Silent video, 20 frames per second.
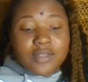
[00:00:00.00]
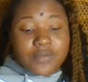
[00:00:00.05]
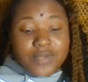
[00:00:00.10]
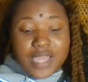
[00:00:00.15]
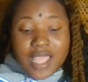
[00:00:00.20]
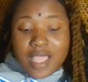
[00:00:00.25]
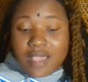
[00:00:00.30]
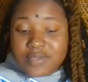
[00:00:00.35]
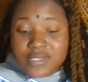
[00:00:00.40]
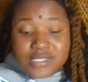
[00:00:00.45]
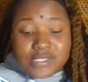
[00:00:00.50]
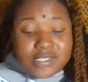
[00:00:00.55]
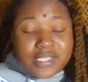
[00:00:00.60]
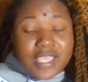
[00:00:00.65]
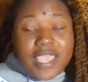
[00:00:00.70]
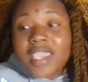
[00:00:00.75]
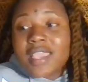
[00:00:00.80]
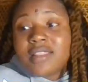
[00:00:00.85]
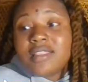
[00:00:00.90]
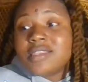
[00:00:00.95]
what I was
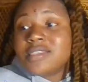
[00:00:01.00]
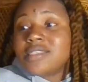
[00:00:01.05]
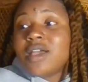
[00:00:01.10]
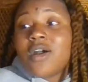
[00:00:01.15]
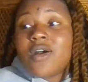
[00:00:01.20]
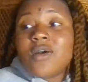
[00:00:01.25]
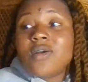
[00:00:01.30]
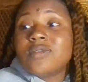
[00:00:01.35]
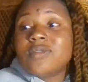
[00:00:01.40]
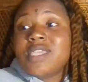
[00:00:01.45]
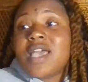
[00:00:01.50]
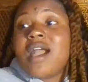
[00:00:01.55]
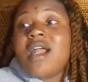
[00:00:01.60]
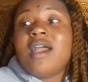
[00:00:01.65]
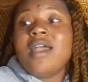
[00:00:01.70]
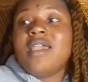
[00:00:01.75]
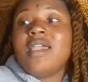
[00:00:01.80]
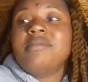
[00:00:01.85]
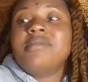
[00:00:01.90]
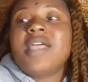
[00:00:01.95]
saying this whole
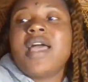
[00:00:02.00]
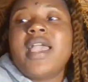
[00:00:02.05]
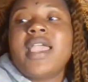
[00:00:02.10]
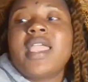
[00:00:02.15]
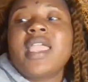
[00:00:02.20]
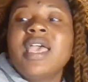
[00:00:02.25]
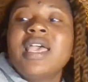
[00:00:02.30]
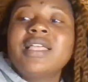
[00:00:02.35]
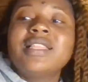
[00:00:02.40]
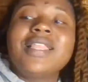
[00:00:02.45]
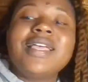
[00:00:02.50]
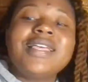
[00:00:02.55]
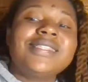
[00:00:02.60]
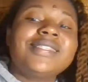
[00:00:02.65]
time. Like, let's